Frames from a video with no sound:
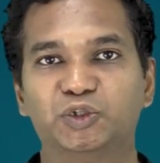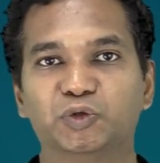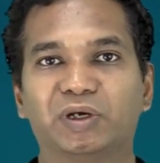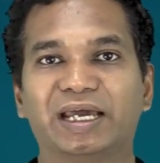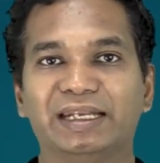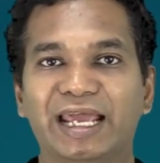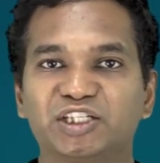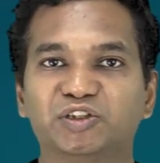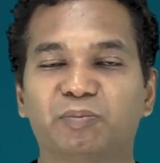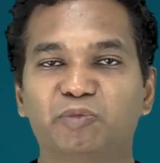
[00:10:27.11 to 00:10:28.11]
to
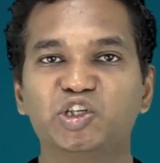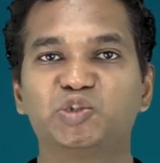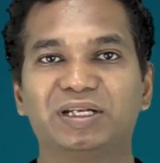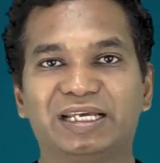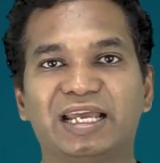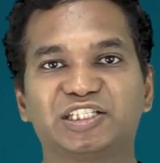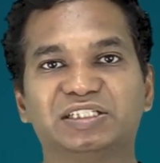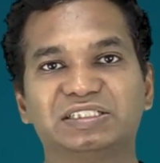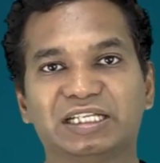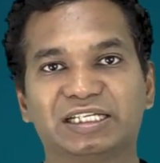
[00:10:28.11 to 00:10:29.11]
connect with the mutual
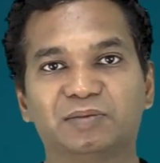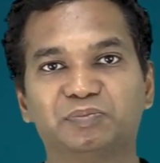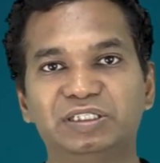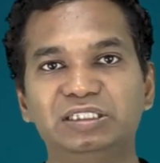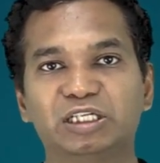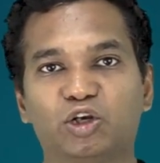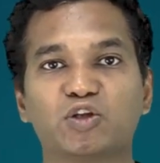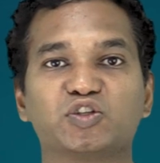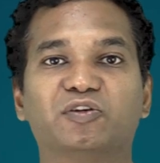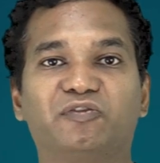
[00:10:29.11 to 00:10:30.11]
connections in the company and
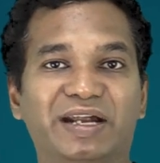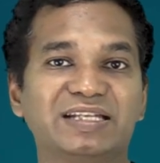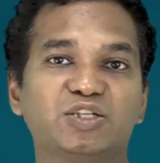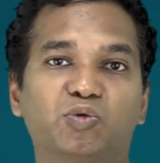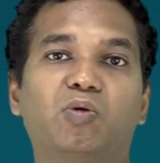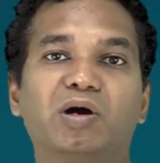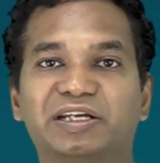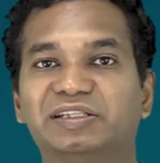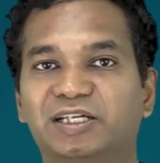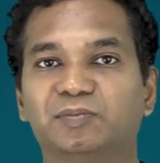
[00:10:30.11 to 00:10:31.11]
also the friends who are
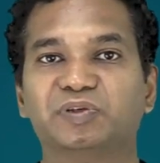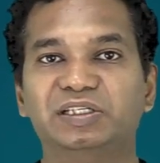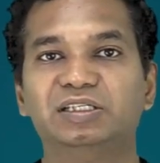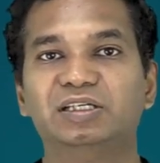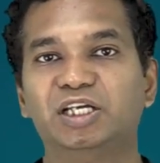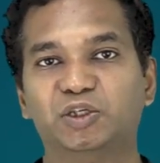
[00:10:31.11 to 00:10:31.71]
working in the company,